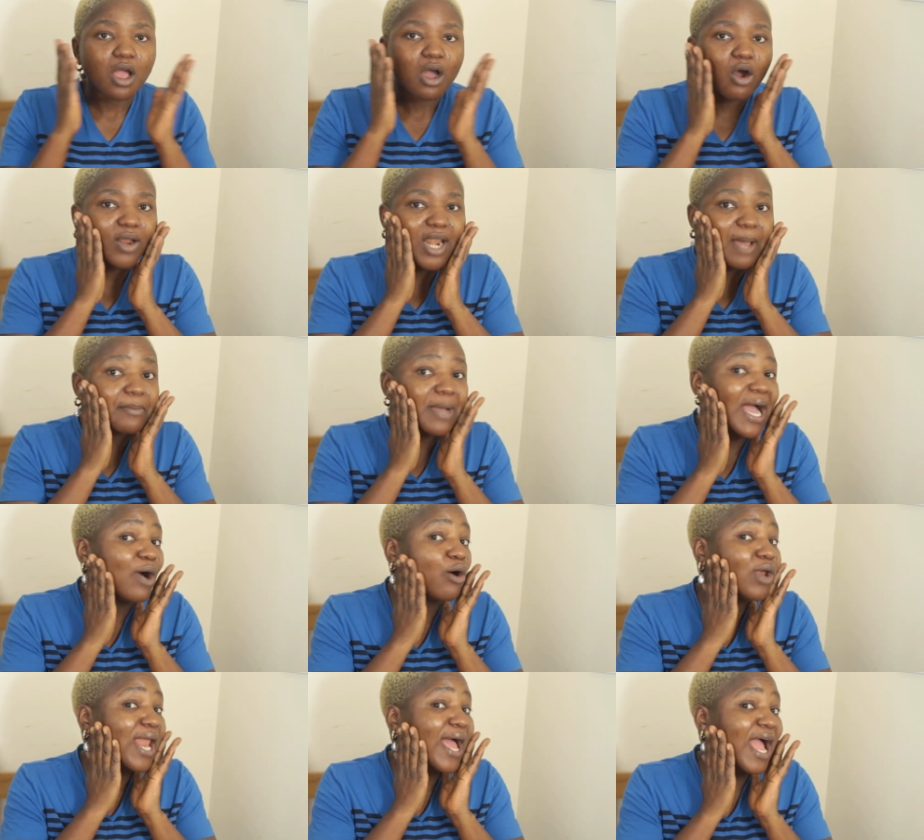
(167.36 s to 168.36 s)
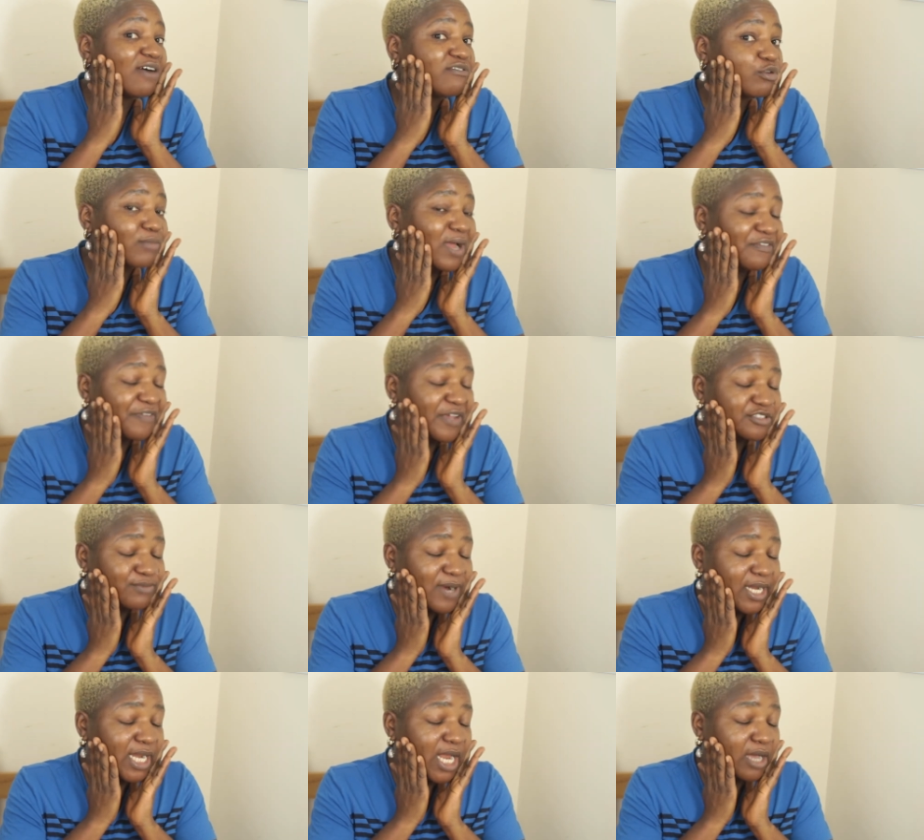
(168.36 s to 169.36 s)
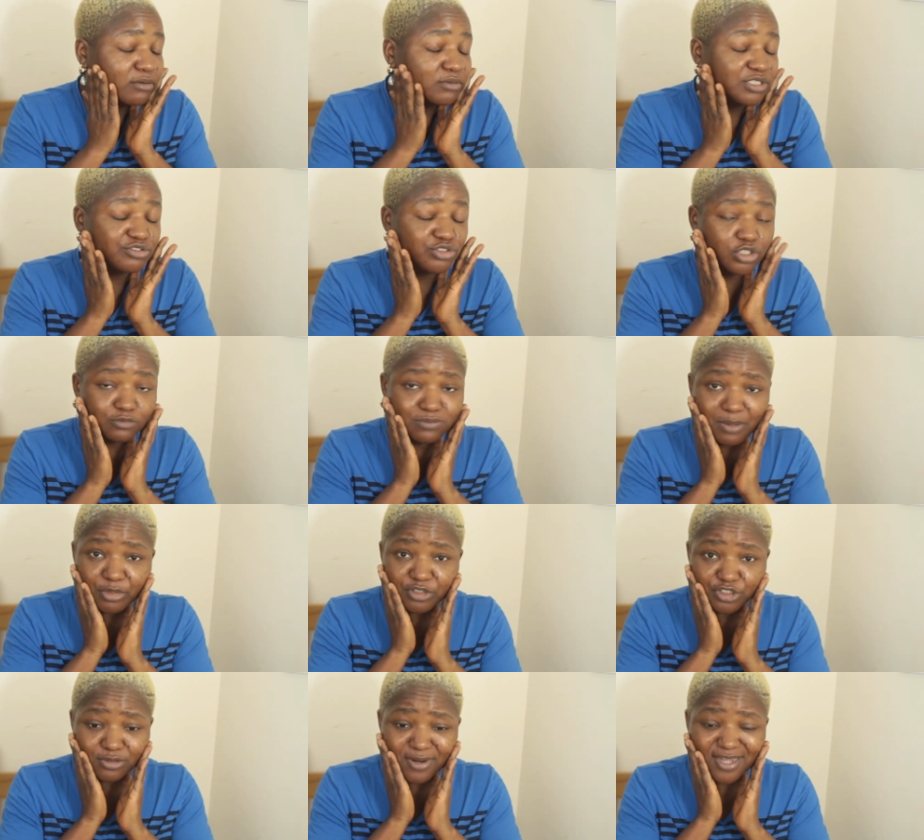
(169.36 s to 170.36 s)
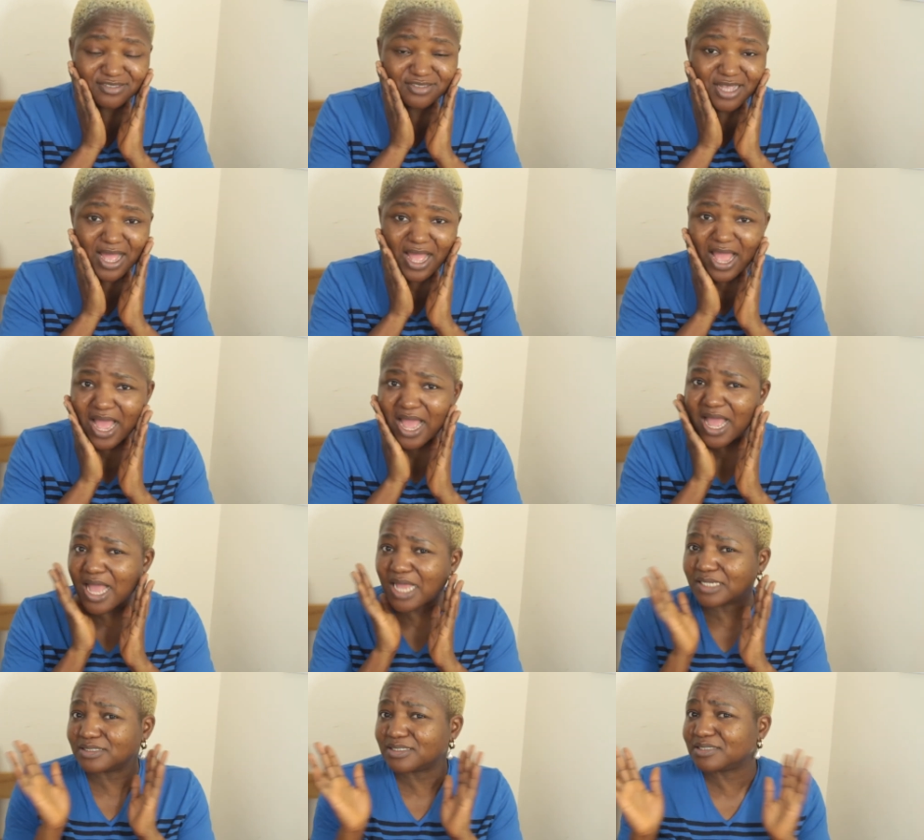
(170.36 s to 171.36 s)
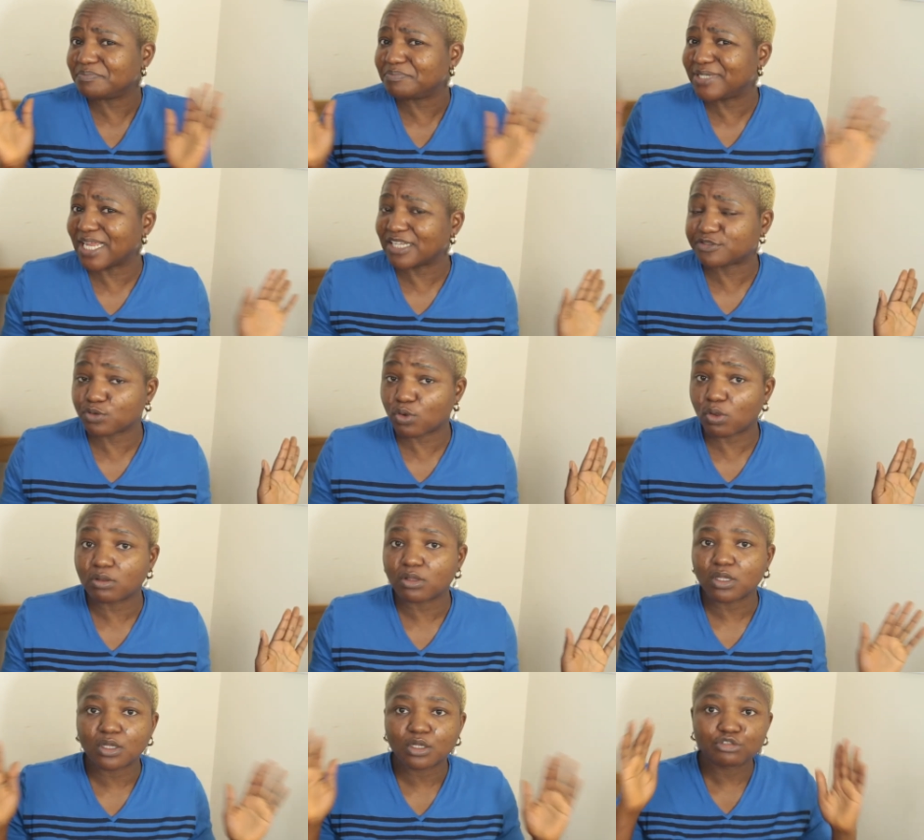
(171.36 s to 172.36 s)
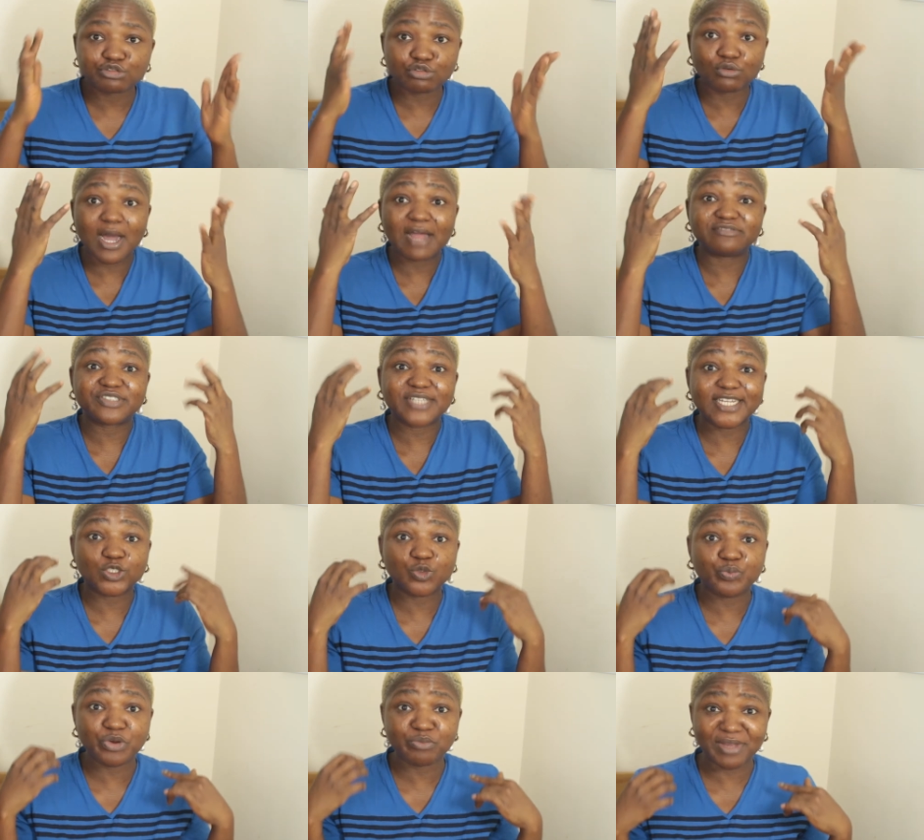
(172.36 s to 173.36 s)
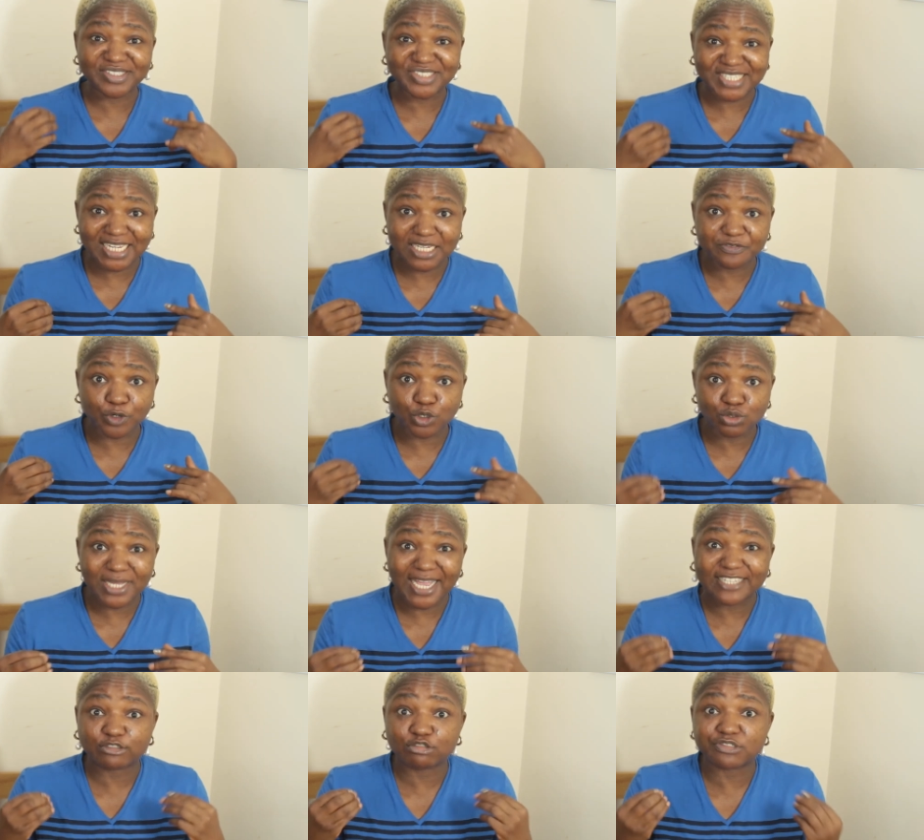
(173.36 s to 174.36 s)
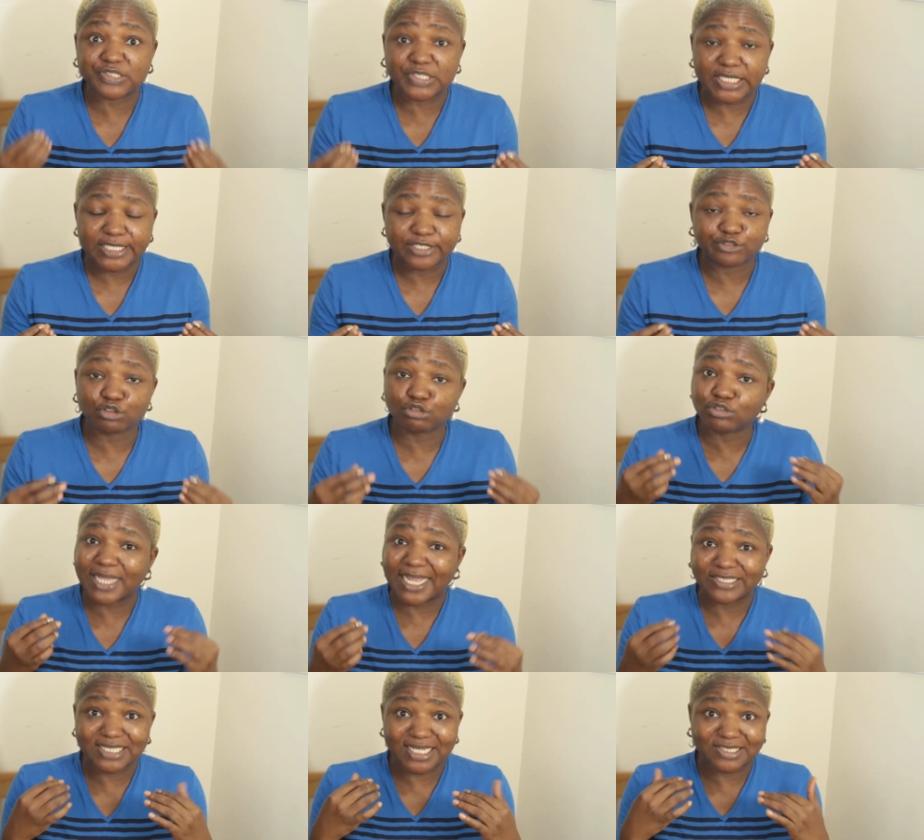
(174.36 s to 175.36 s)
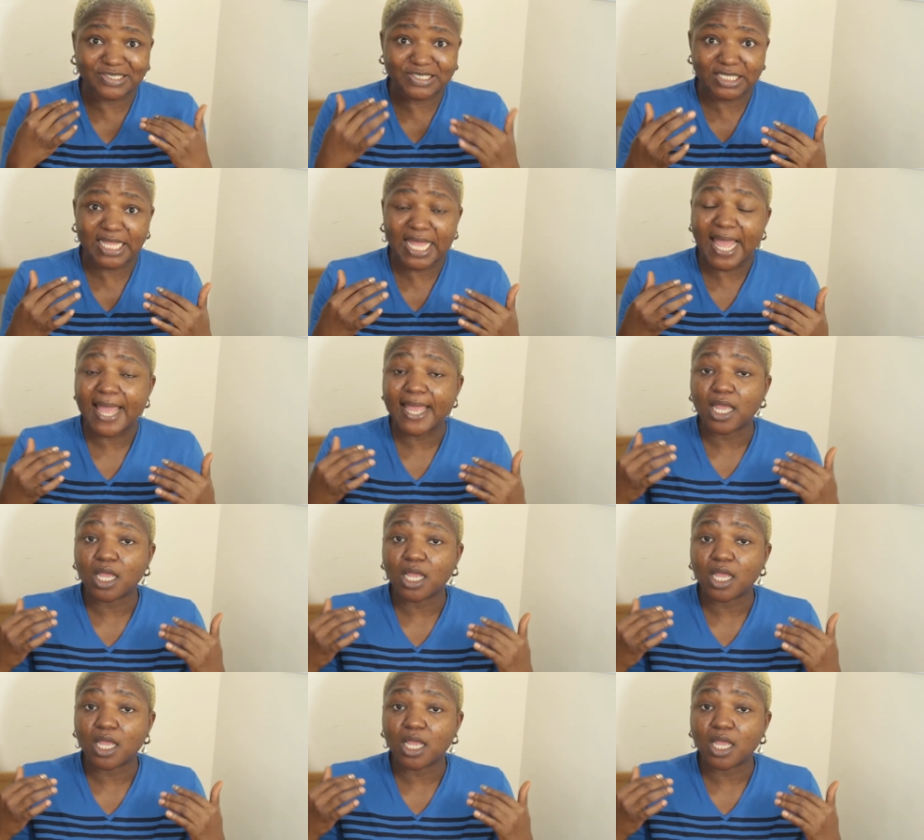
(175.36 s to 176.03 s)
all I have on my face right now is just my moisturizer, and that's all. So I decided to bring my skin for you guys to see, so you guys can see that,